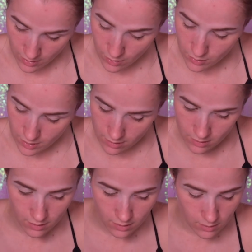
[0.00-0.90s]
that with,
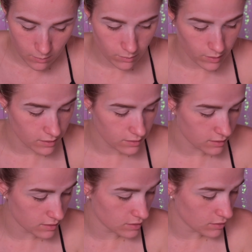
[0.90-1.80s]
but it
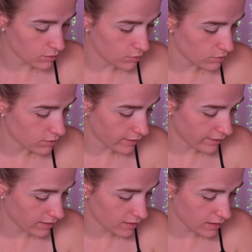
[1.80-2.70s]
doesn't look
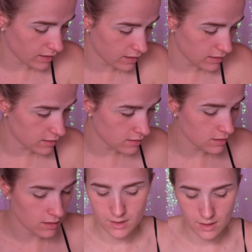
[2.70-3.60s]
like there
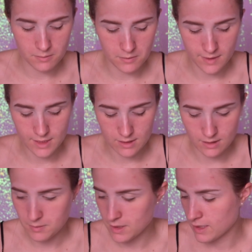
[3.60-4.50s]
is. I'm gonna improvise and
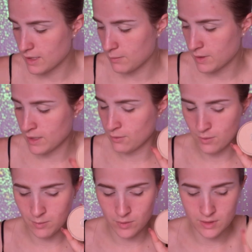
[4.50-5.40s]
I'm gonna get my
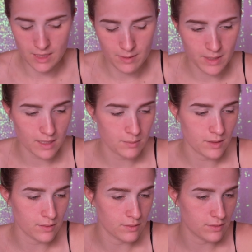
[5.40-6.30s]
Rimmel Stay Matte
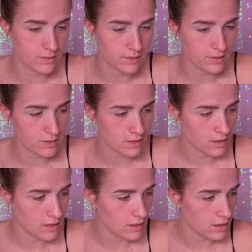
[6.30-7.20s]
because,
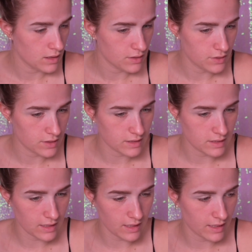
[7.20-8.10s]
as you can
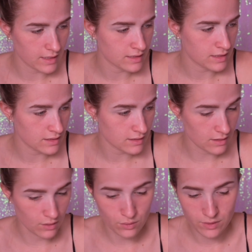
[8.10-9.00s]
see, I
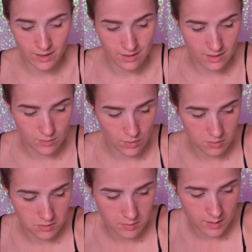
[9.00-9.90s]
didn't look at this
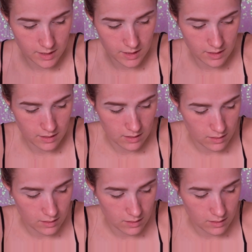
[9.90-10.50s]
properly